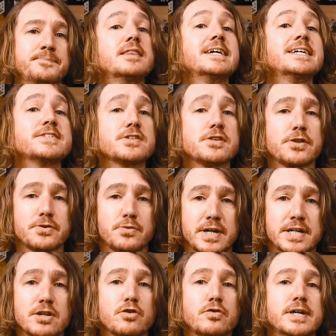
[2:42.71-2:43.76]
These are the
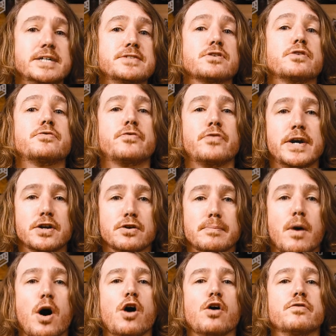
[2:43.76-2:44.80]
3 degrees of
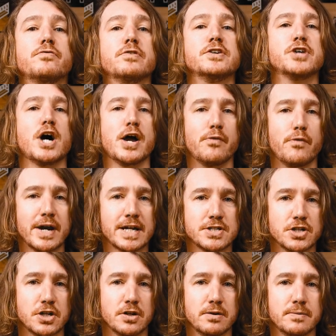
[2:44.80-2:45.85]
freedom of
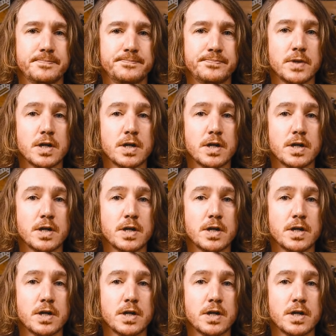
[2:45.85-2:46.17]
direction,